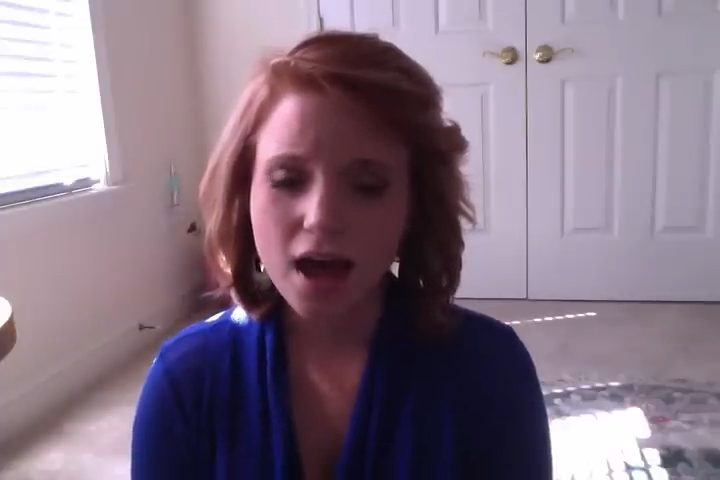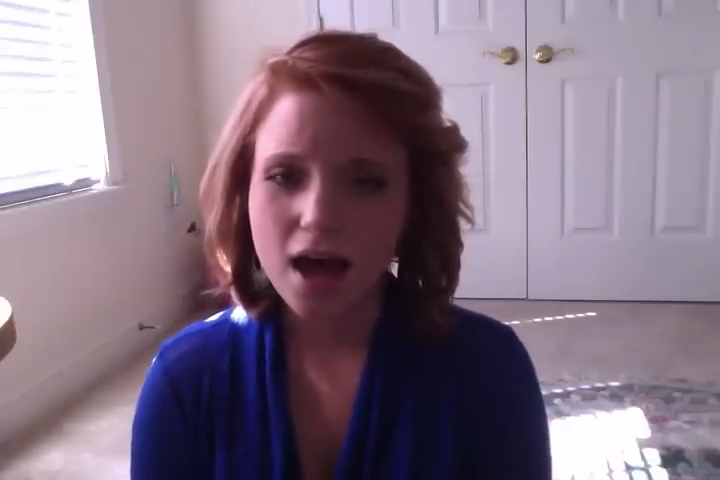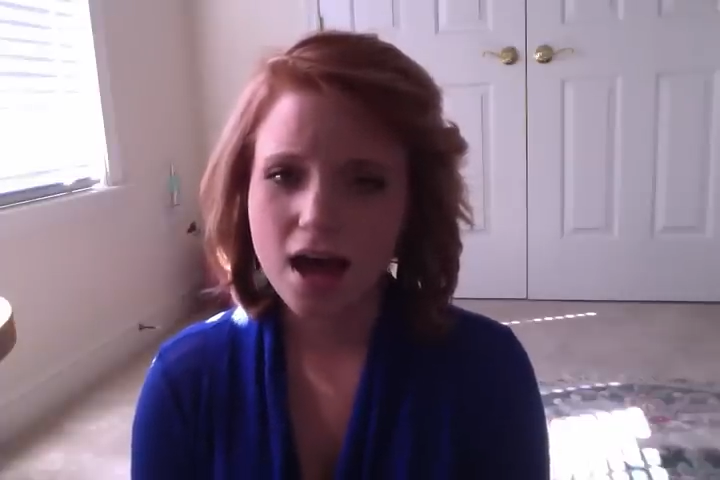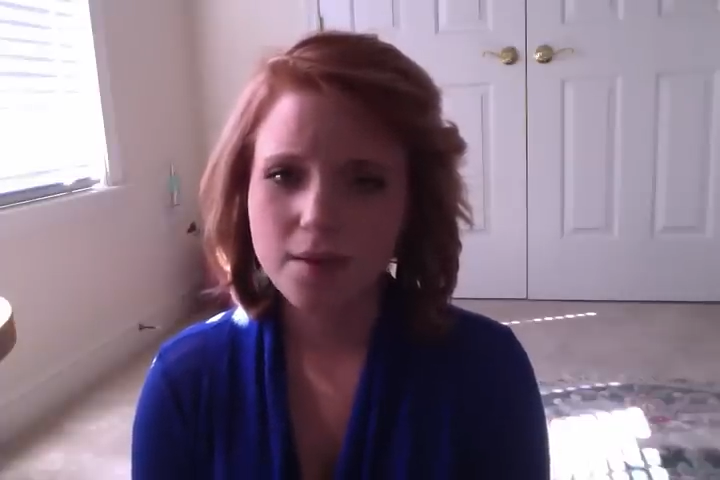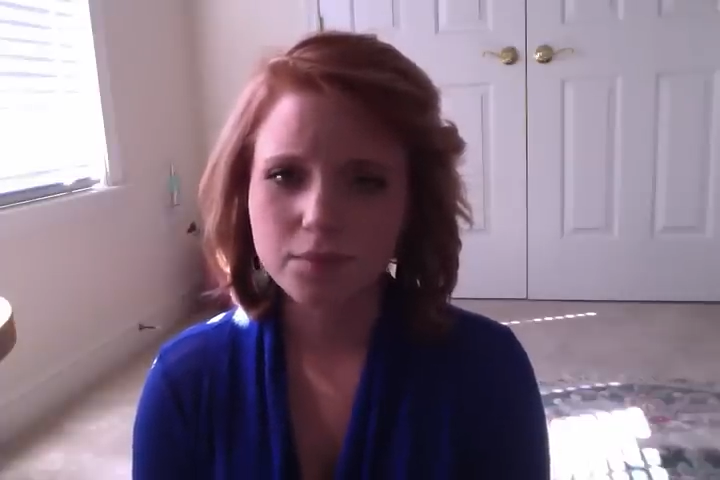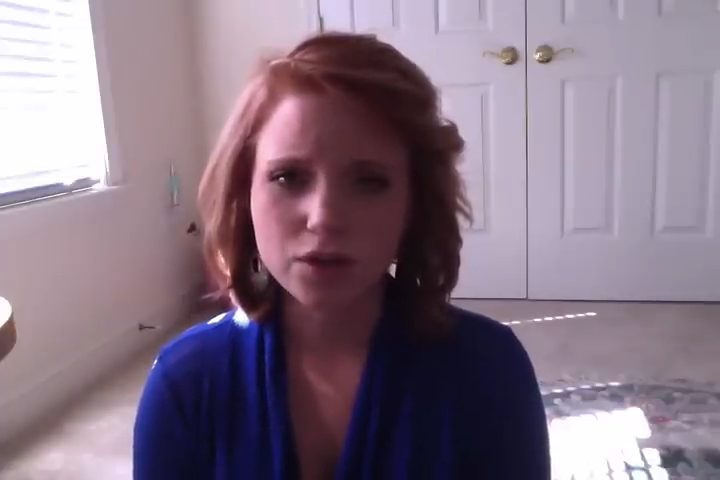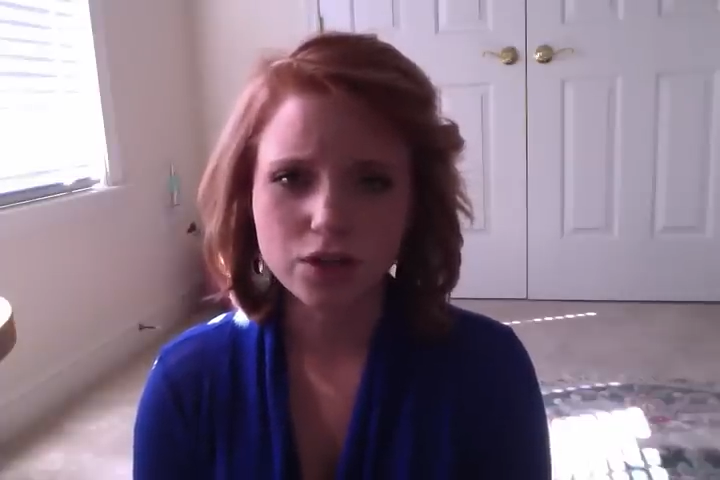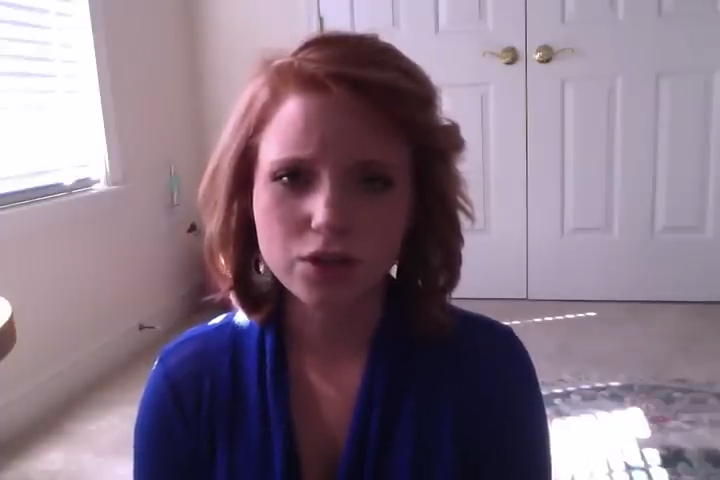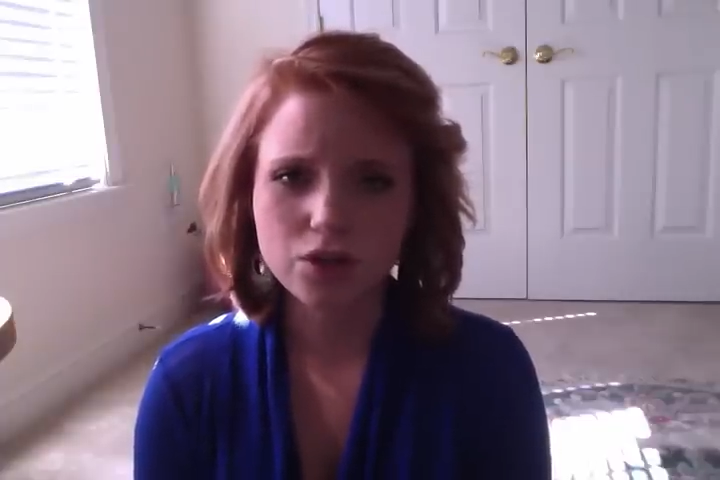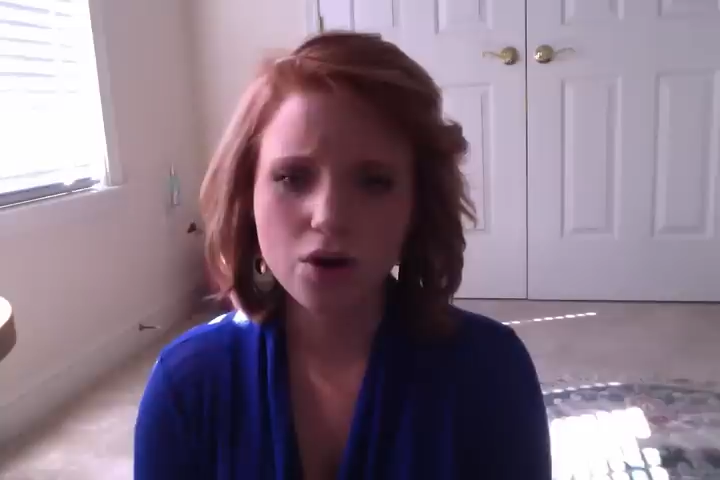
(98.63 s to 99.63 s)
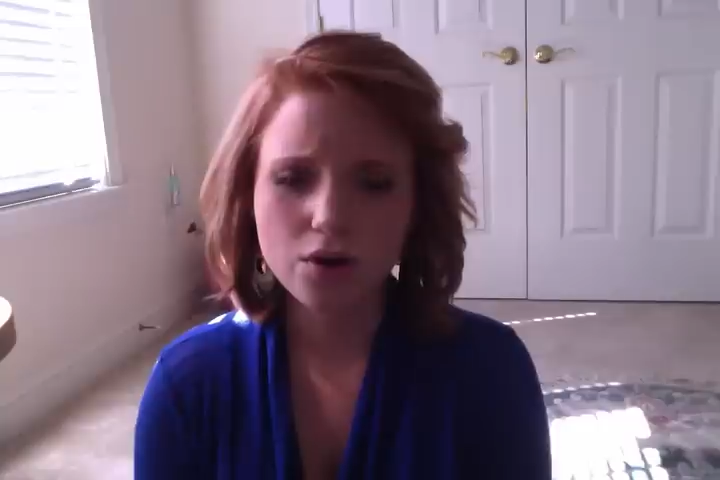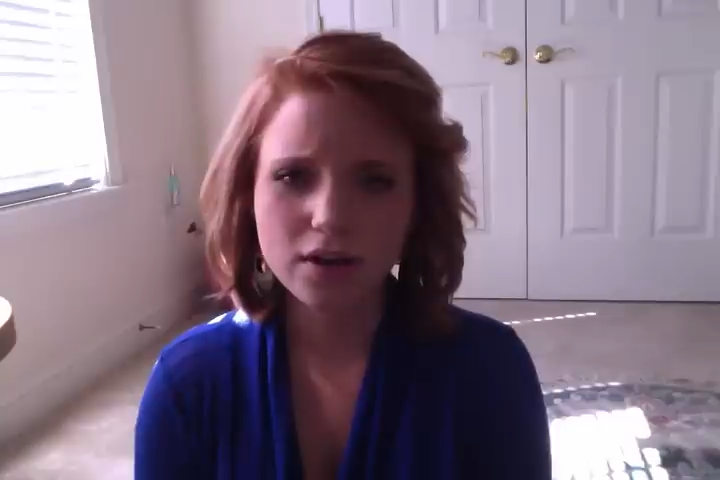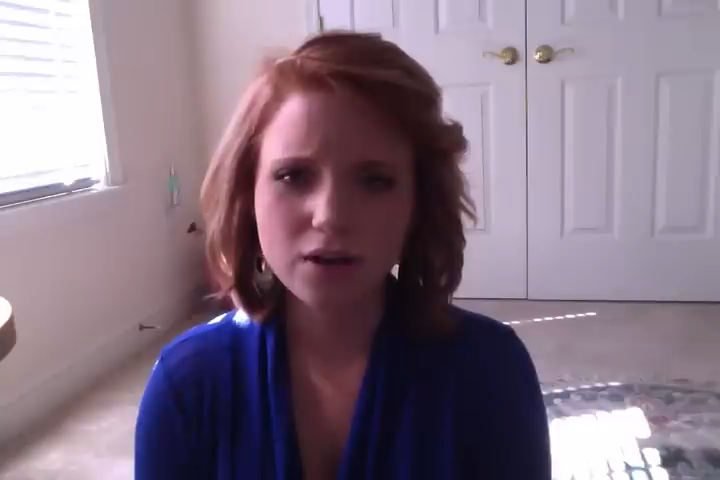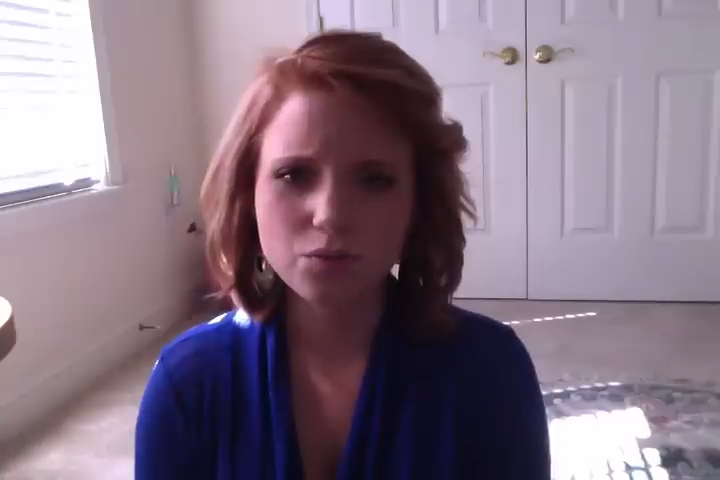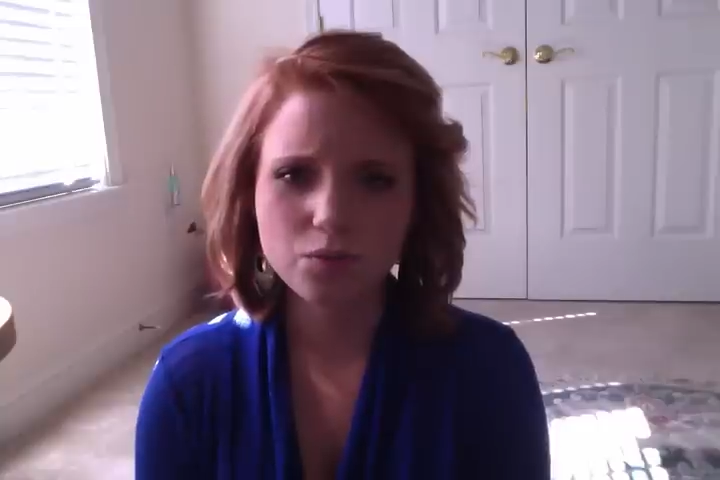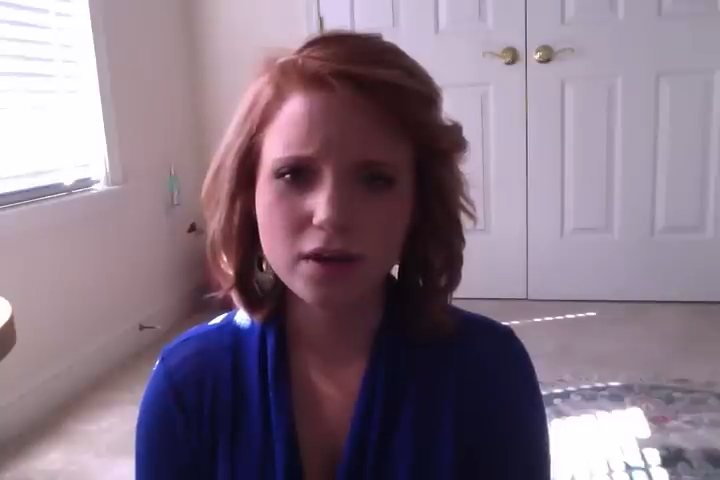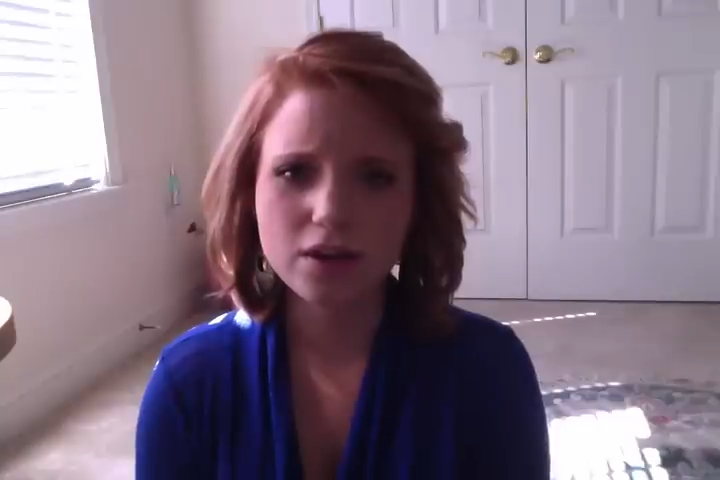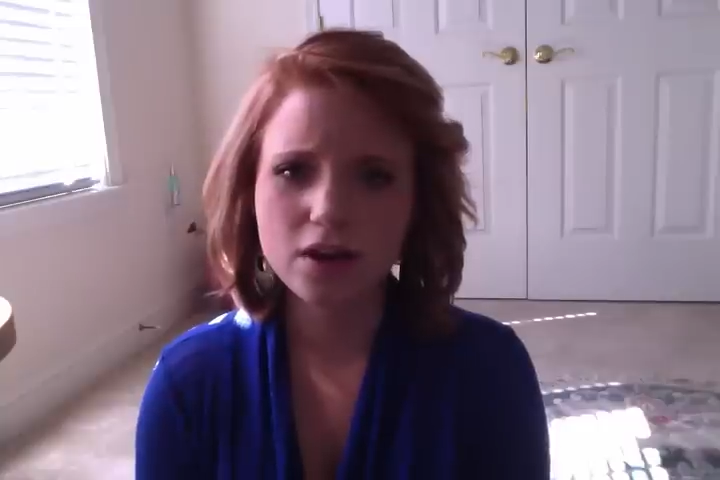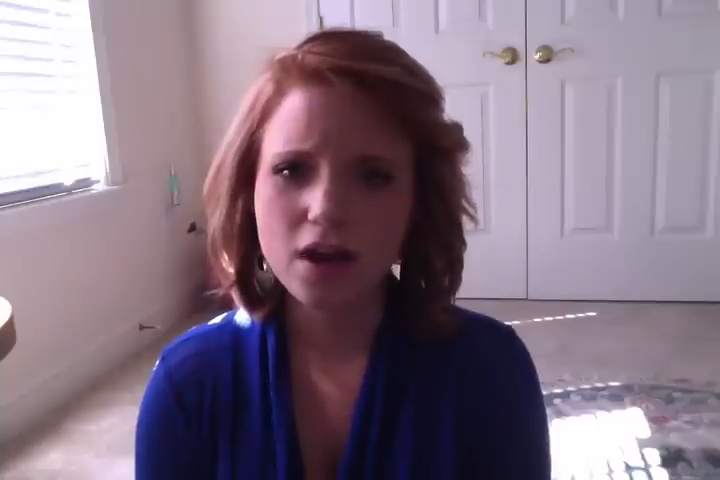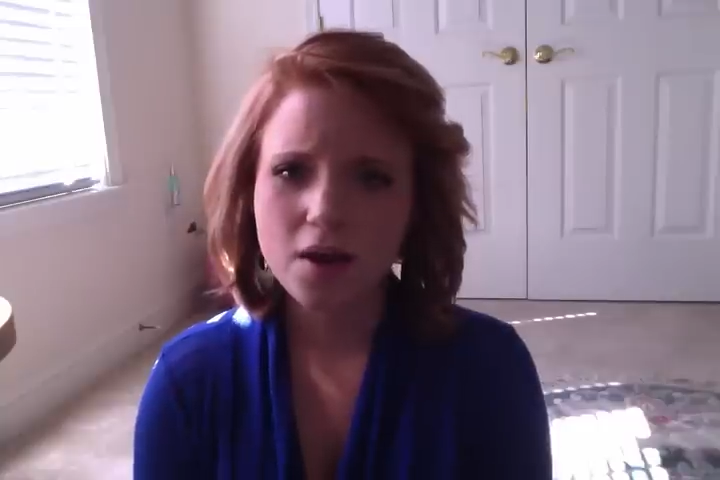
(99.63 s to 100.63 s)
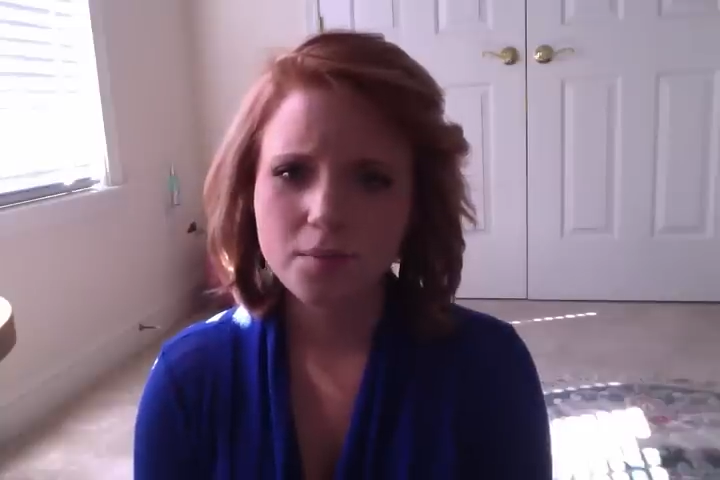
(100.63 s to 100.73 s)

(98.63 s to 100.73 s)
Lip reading: I'm alone and we're